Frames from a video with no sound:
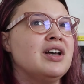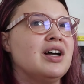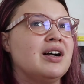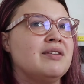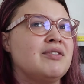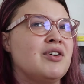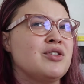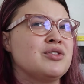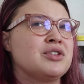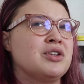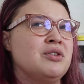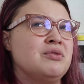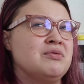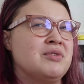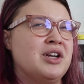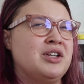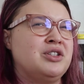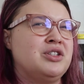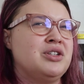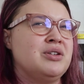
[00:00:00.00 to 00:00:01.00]
I've also
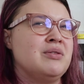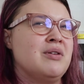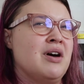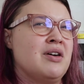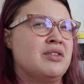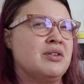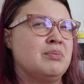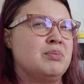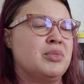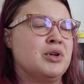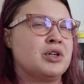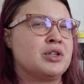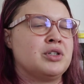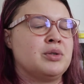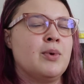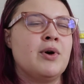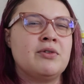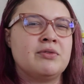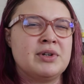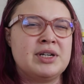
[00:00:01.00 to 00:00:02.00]
read 2 other
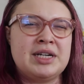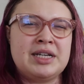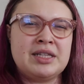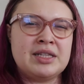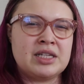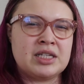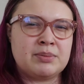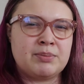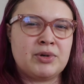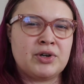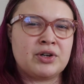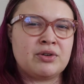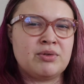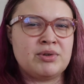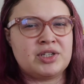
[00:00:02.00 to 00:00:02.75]
books while reading this book,